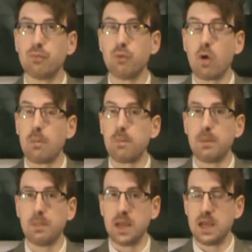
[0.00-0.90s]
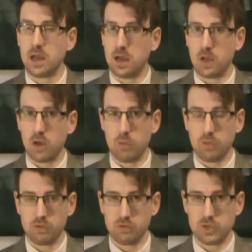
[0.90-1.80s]
probably going to go
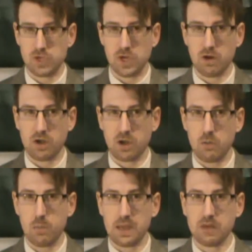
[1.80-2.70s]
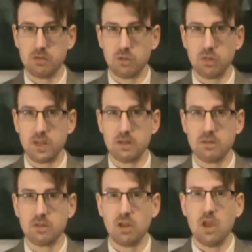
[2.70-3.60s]
with Chris Jericho based on
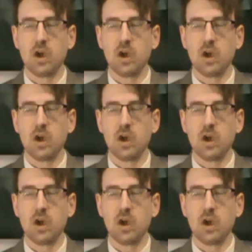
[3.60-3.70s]
this.